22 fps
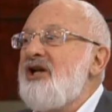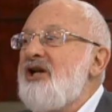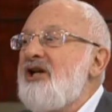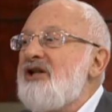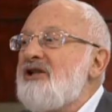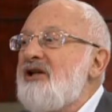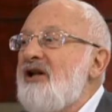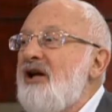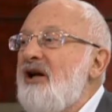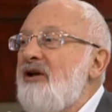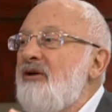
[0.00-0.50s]

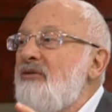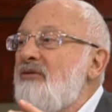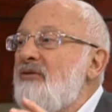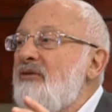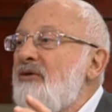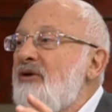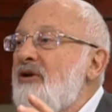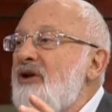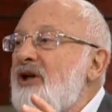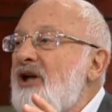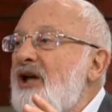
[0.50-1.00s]
What do we need to
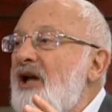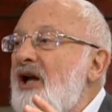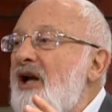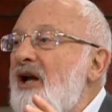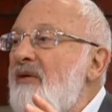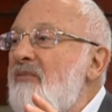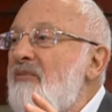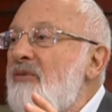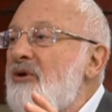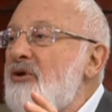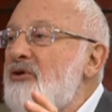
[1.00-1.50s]
feel?
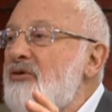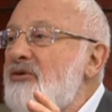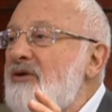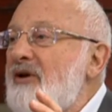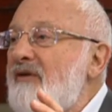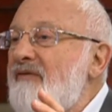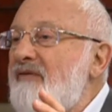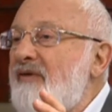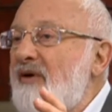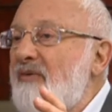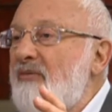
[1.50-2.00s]

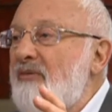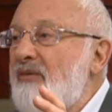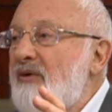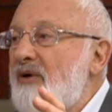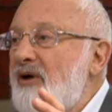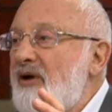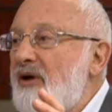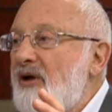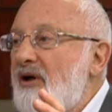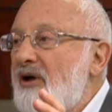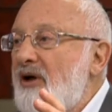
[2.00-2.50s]
That we
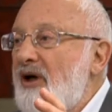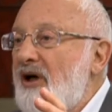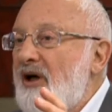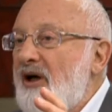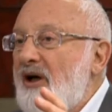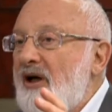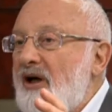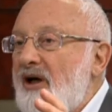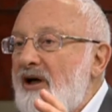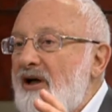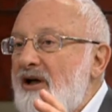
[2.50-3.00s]
have
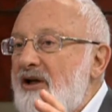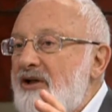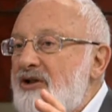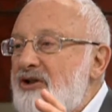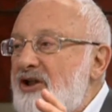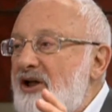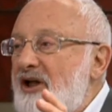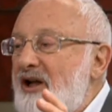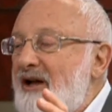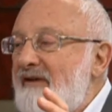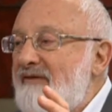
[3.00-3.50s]

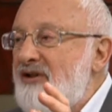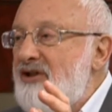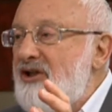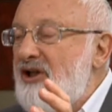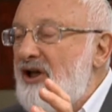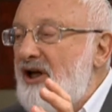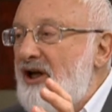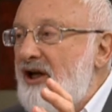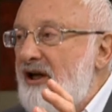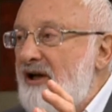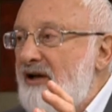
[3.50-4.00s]

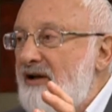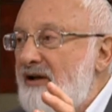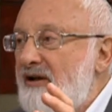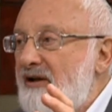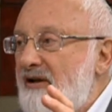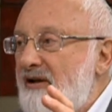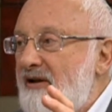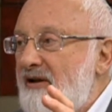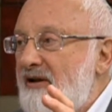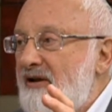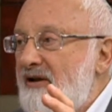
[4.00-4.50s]
common
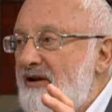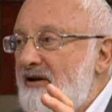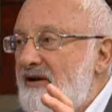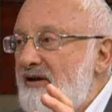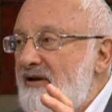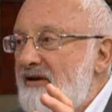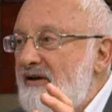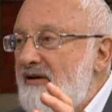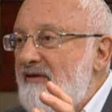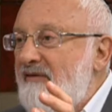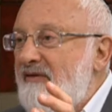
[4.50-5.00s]

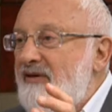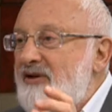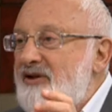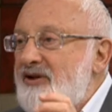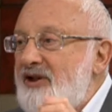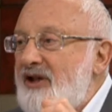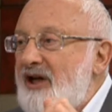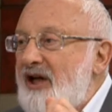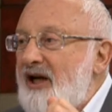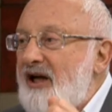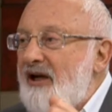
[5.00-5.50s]
vessels,
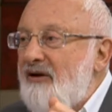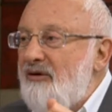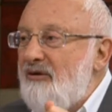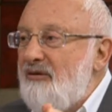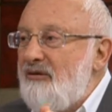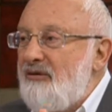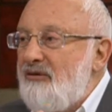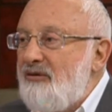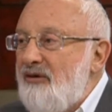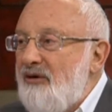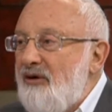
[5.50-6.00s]
common
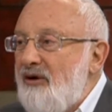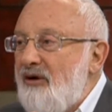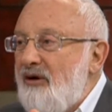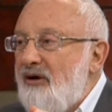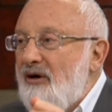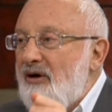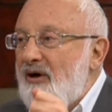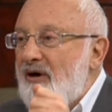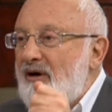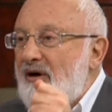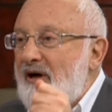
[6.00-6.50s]
tools,
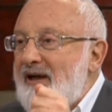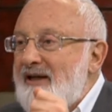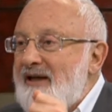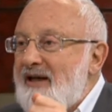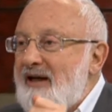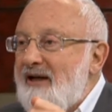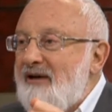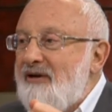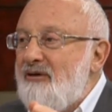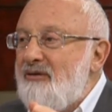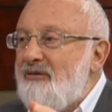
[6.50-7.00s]

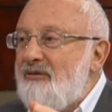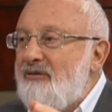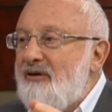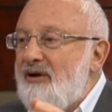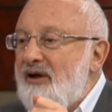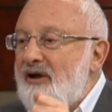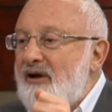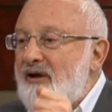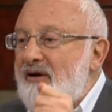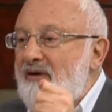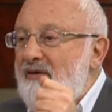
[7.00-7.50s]

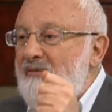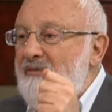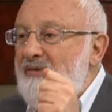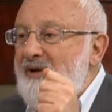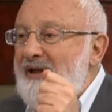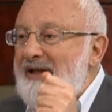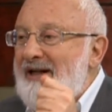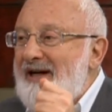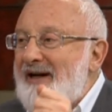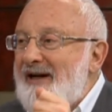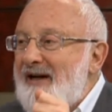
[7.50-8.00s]
and
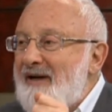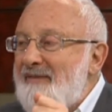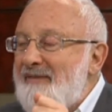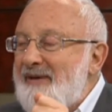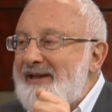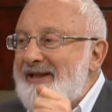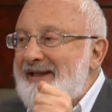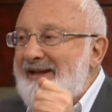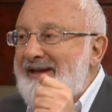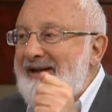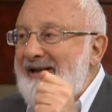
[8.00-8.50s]
both of
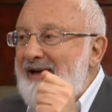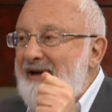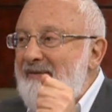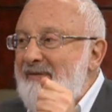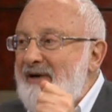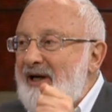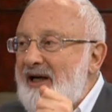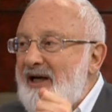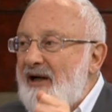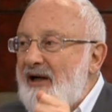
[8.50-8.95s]
us